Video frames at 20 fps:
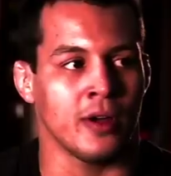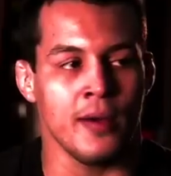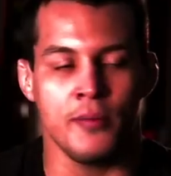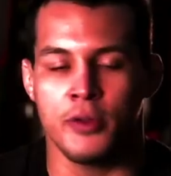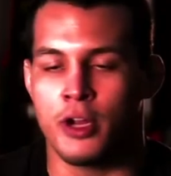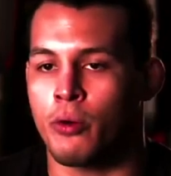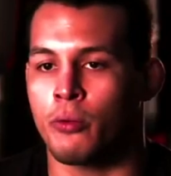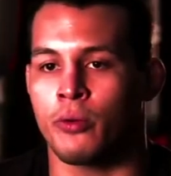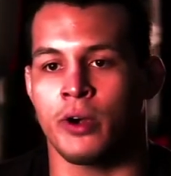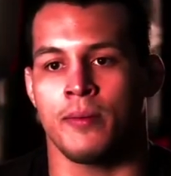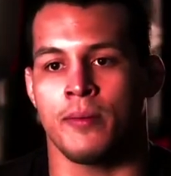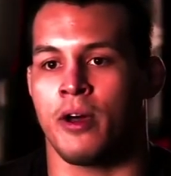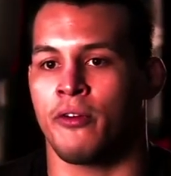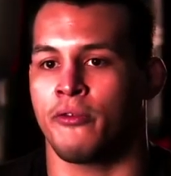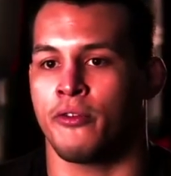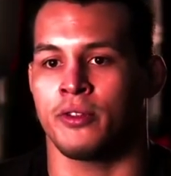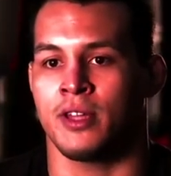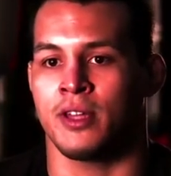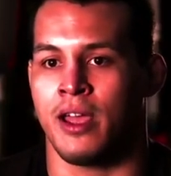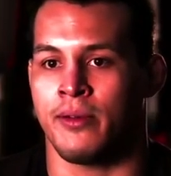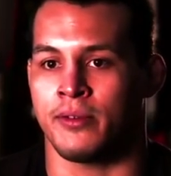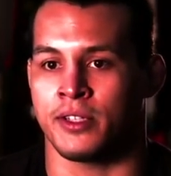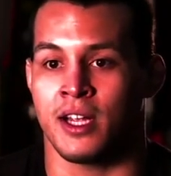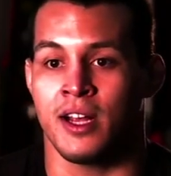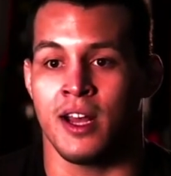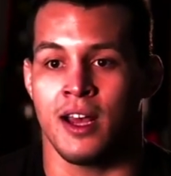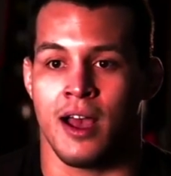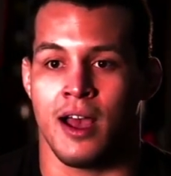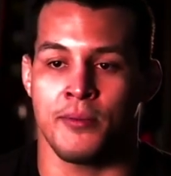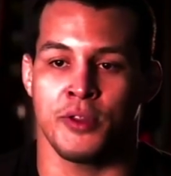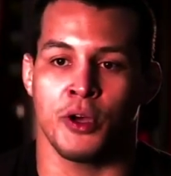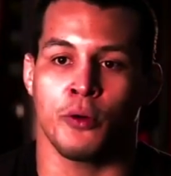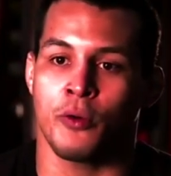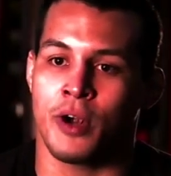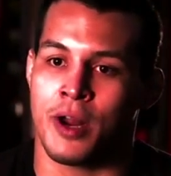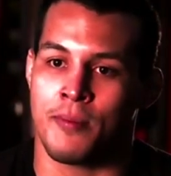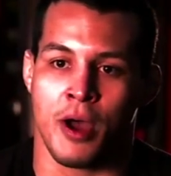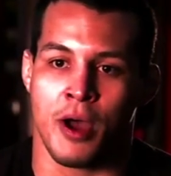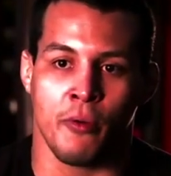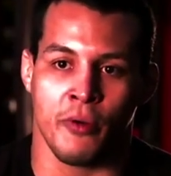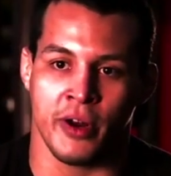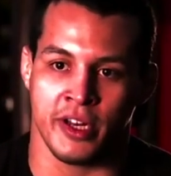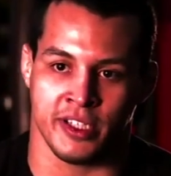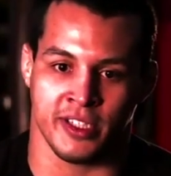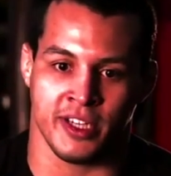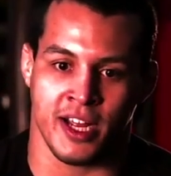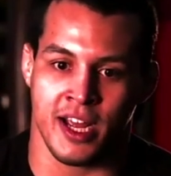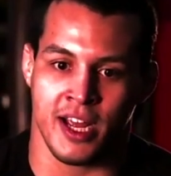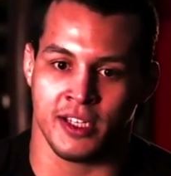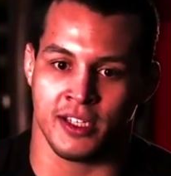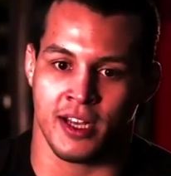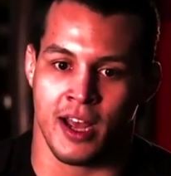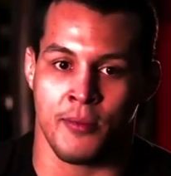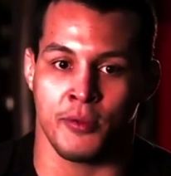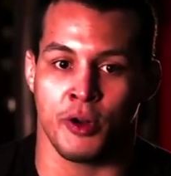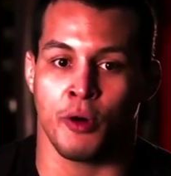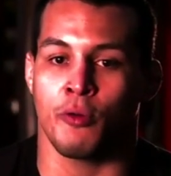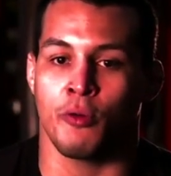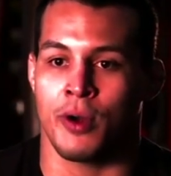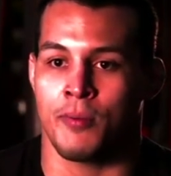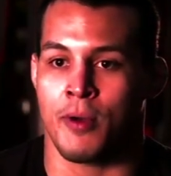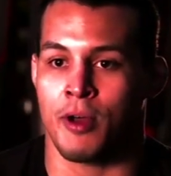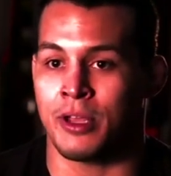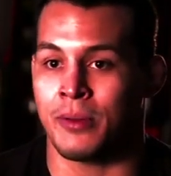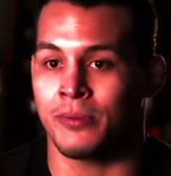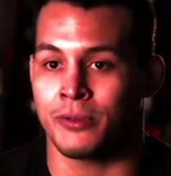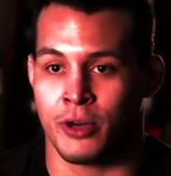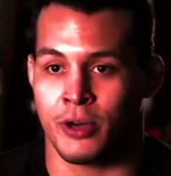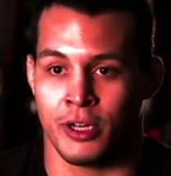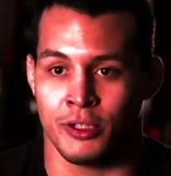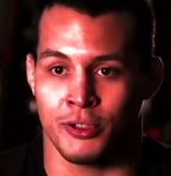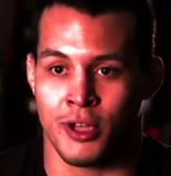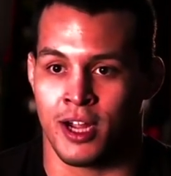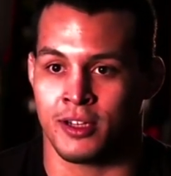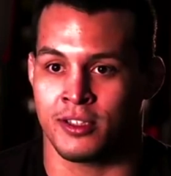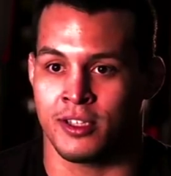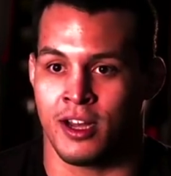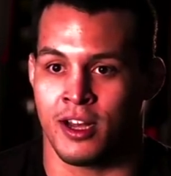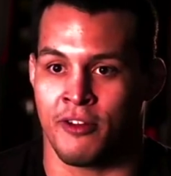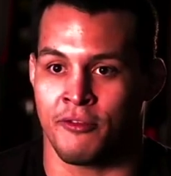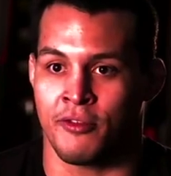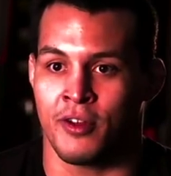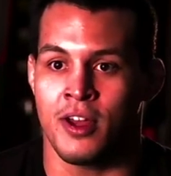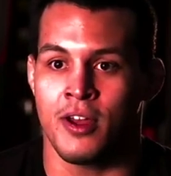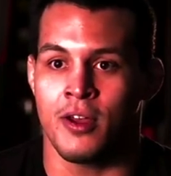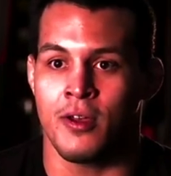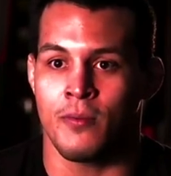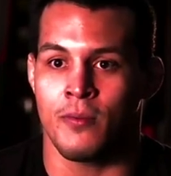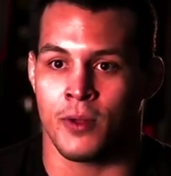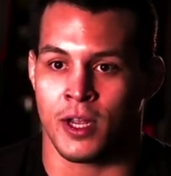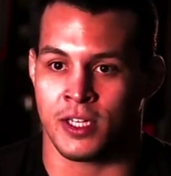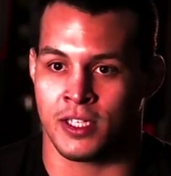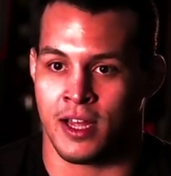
I'm not worried about Phil Davis. I'm not worried about what he says. I'm not worried about him trying to talk tough. Because